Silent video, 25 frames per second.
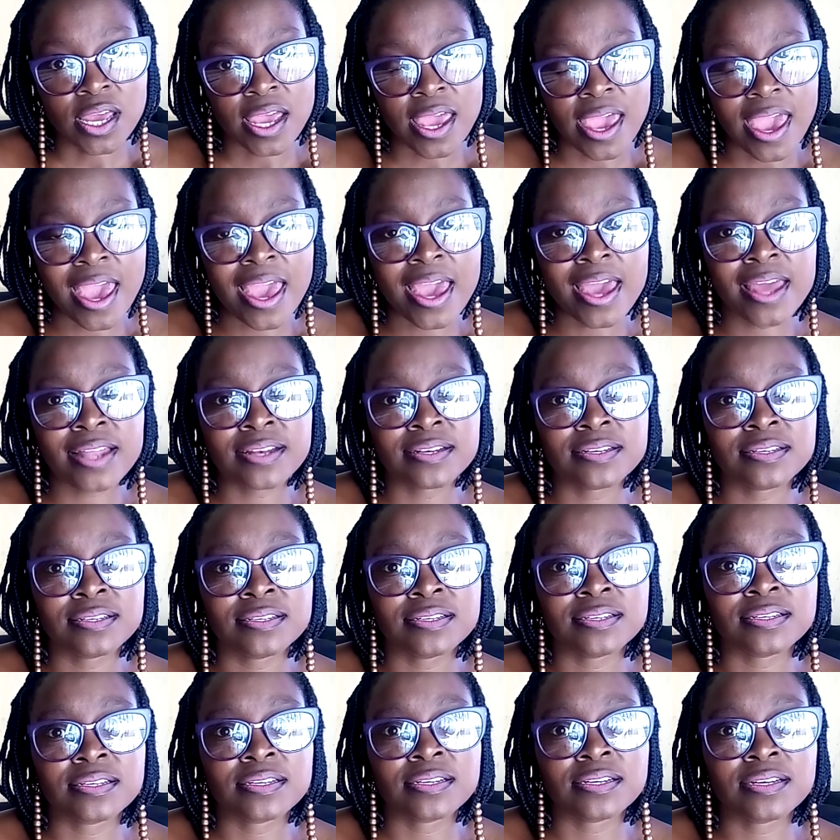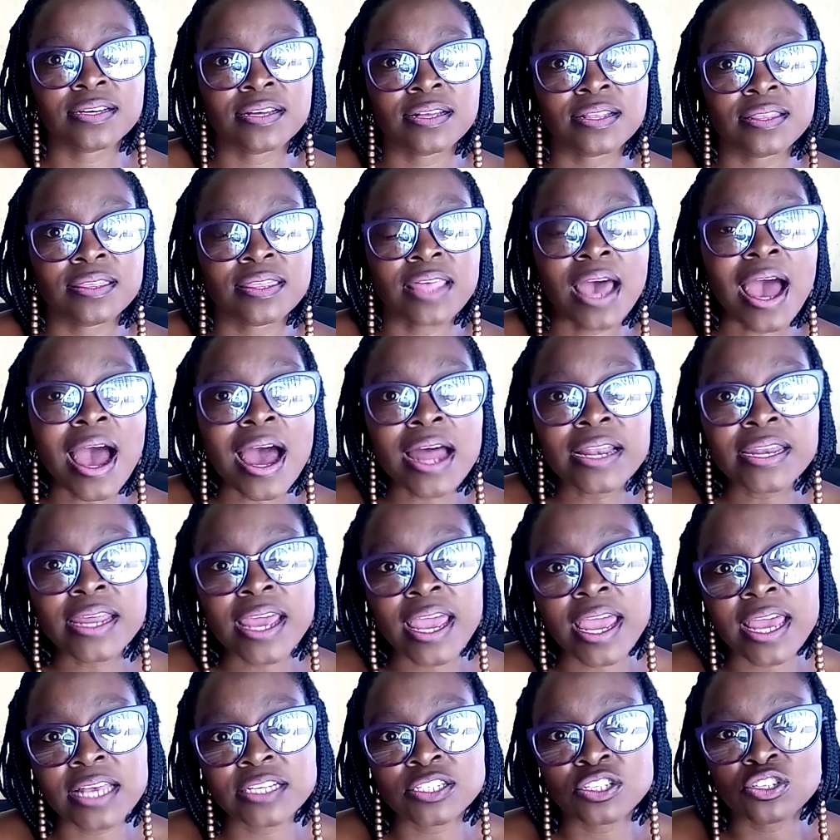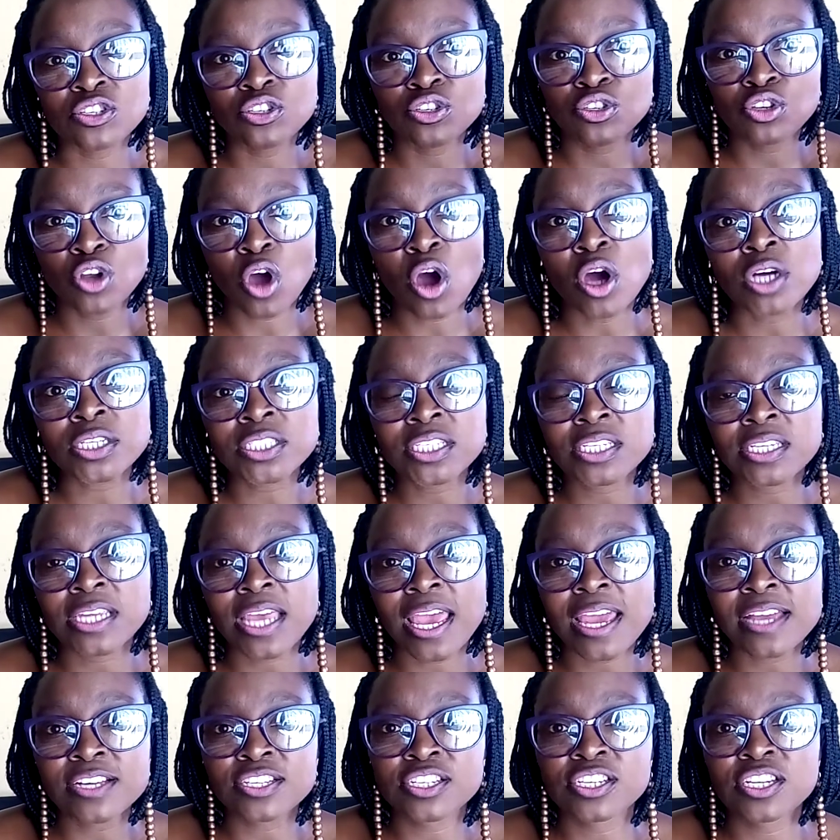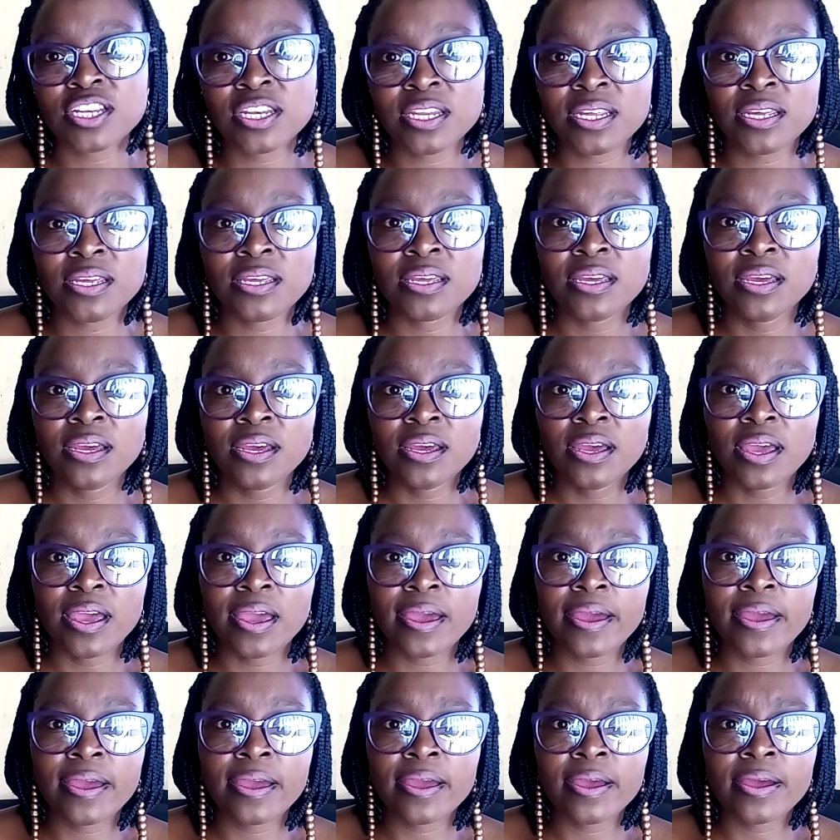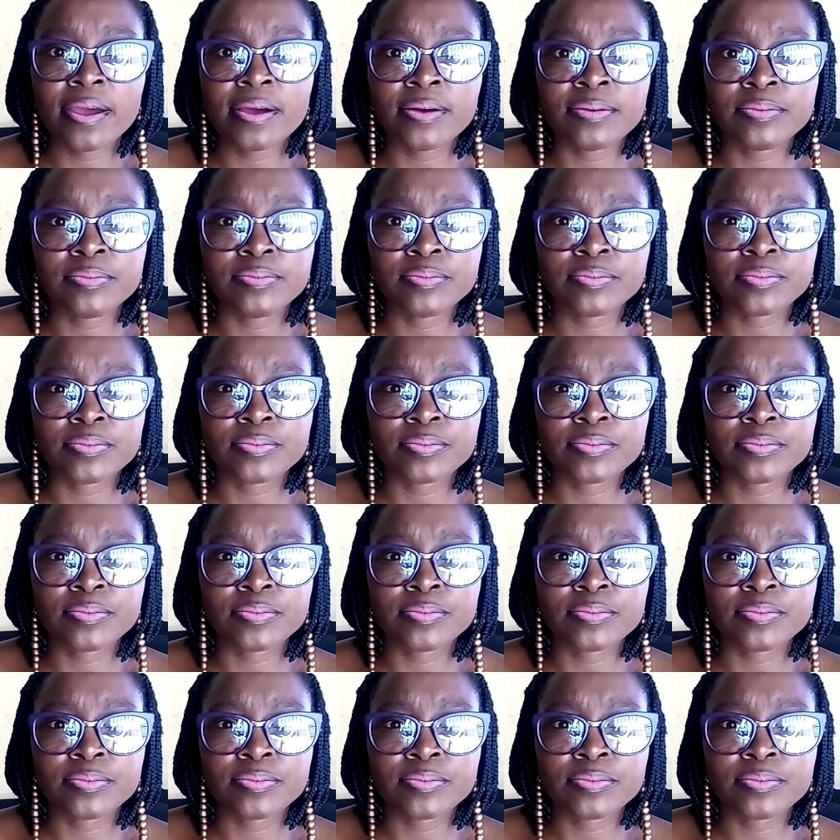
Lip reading: And that has not actually um,